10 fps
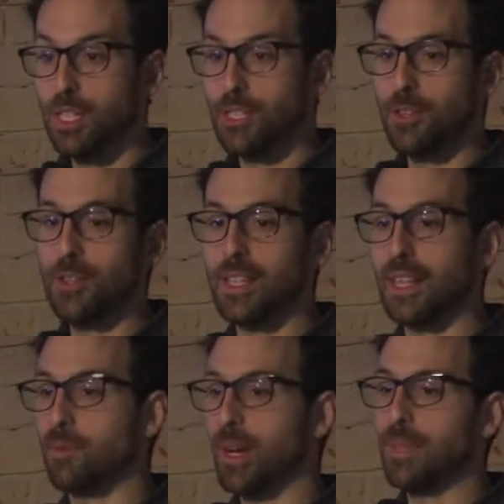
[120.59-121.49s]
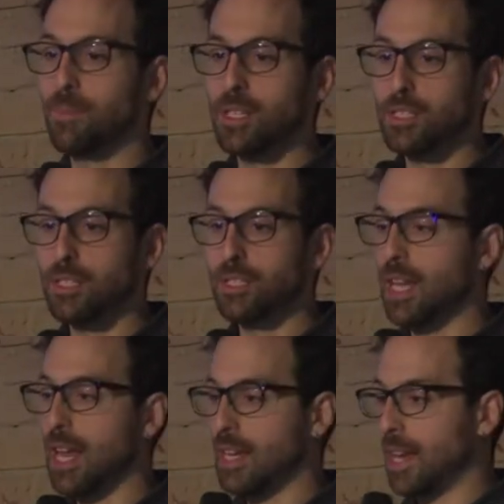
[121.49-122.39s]
So you need a trained person
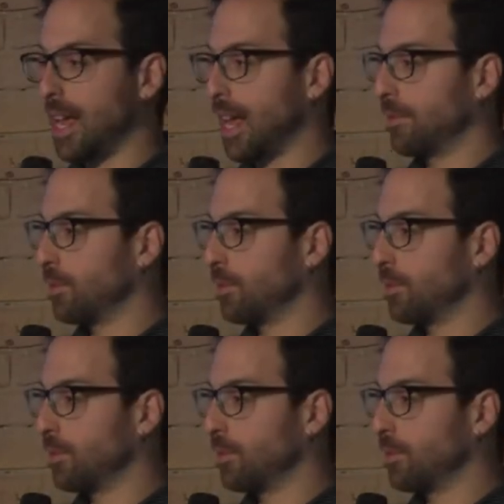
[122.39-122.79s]
and a